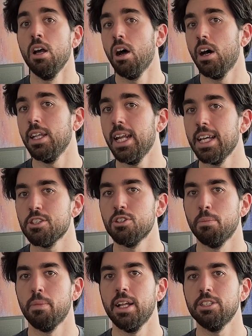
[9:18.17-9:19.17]
unless you
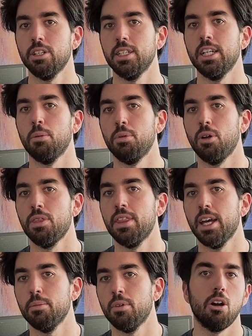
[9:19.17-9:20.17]
manually upload
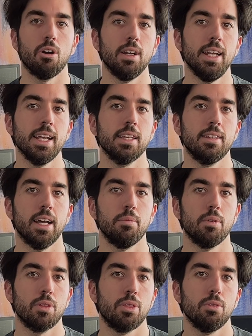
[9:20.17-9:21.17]
them or link
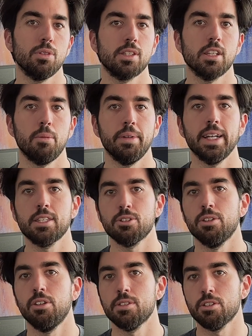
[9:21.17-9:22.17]
them through some external